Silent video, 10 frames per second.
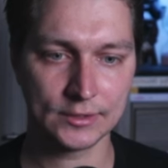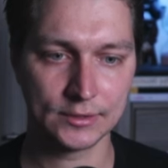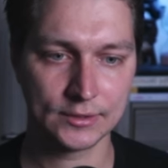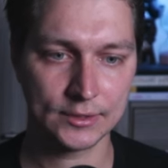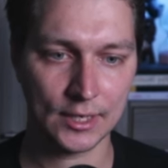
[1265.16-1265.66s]

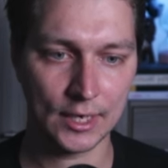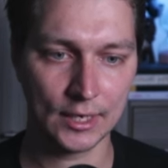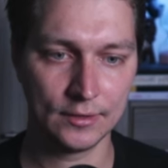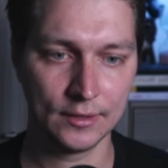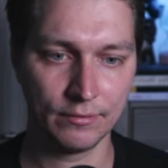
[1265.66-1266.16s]

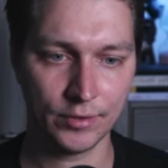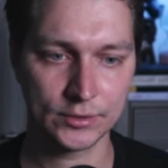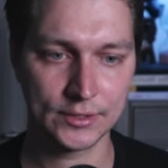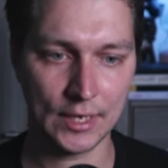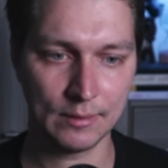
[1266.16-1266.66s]
inside the
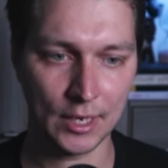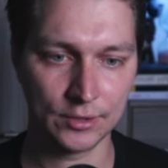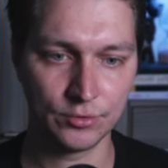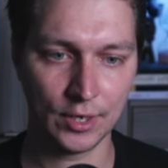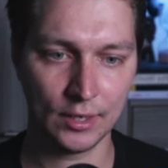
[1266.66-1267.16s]
first name
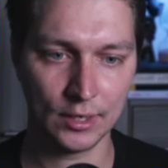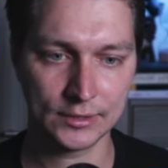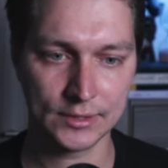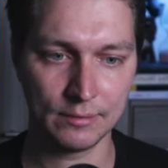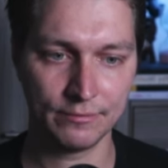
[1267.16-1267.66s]
Andrei,
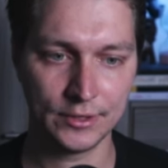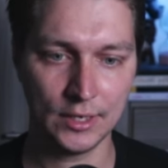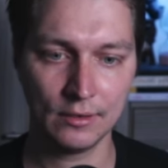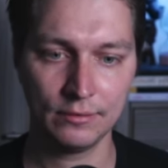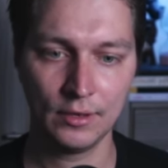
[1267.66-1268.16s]
last name
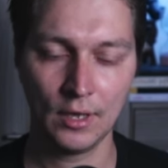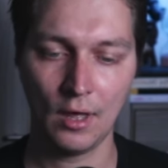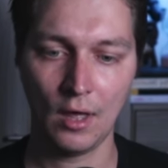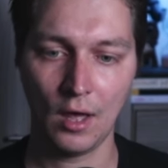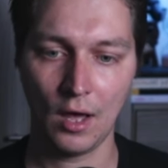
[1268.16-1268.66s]
Fadiev,
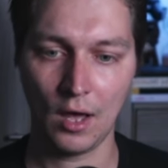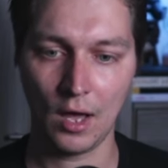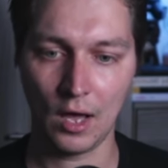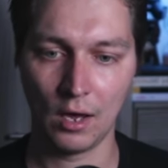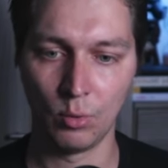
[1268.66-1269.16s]

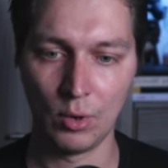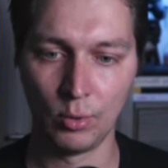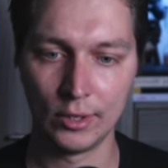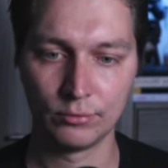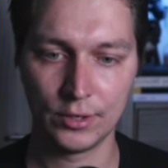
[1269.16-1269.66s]
we
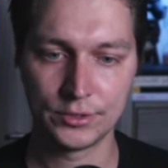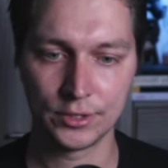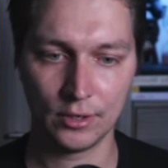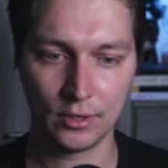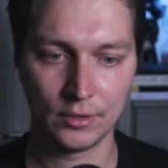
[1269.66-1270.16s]
will
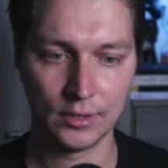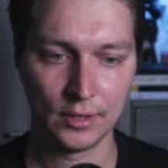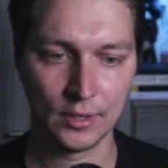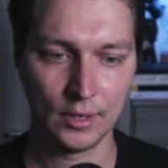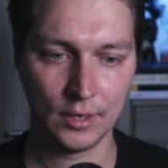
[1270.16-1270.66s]
return
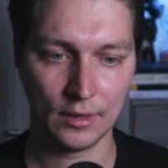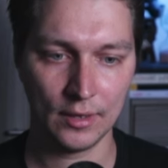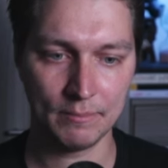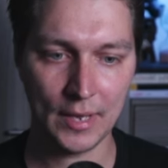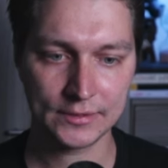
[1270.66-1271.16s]
the
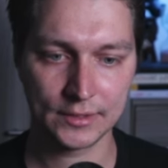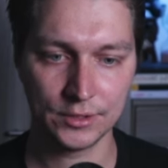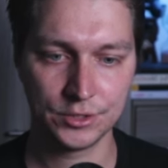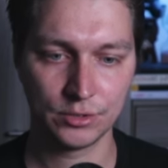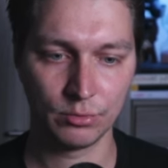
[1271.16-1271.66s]

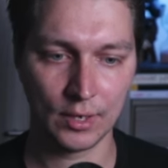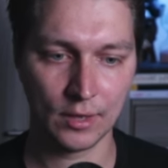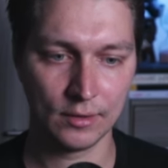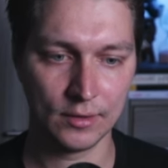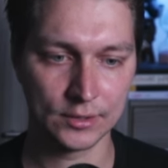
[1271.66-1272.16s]
message
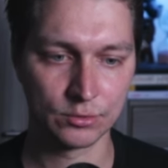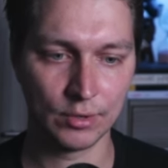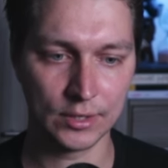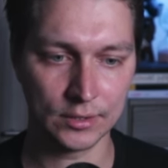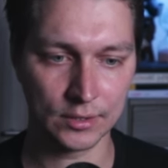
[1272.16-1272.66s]
with this
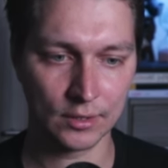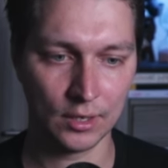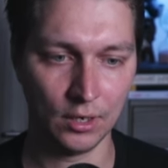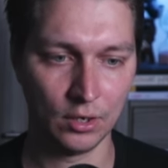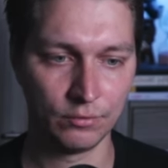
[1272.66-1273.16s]
greeting,
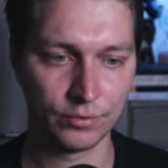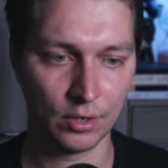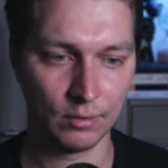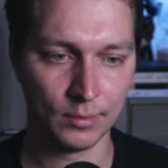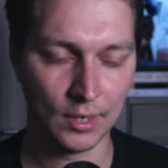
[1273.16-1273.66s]
hello
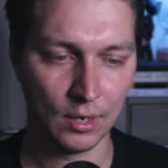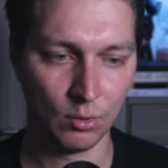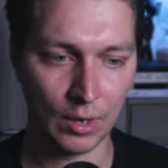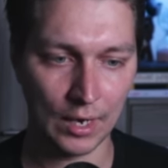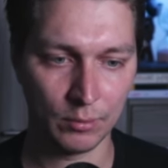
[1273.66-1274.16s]
from
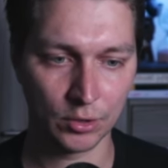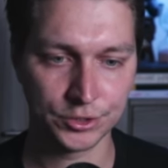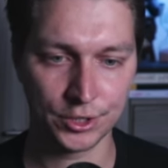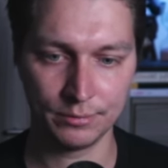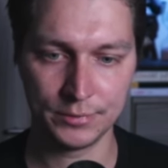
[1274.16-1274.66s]
WireMock
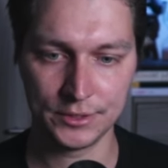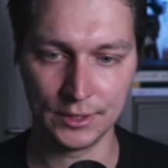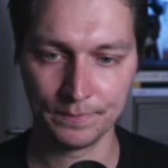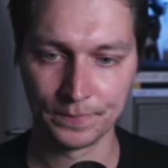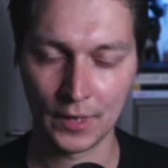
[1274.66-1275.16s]
gRPC.
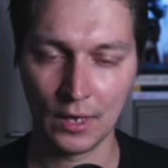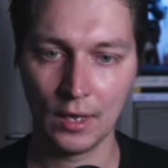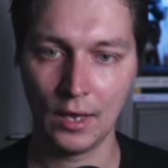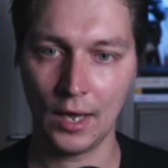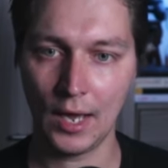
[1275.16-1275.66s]

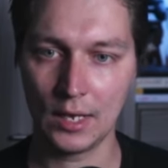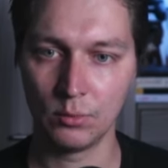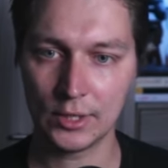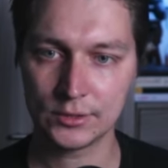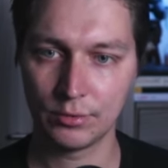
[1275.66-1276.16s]
And
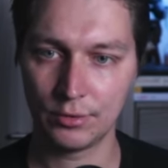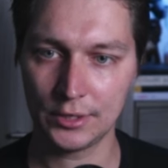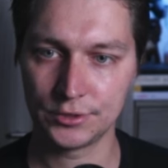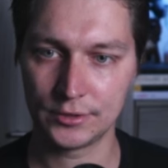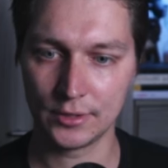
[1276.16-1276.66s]
once we
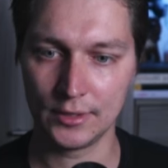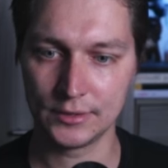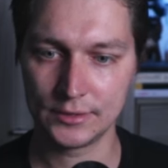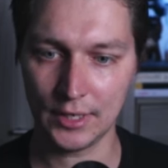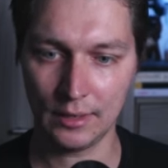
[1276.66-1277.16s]
register this
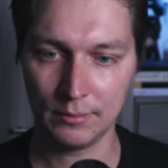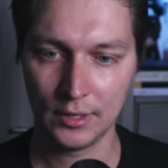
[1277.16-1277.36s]
stub,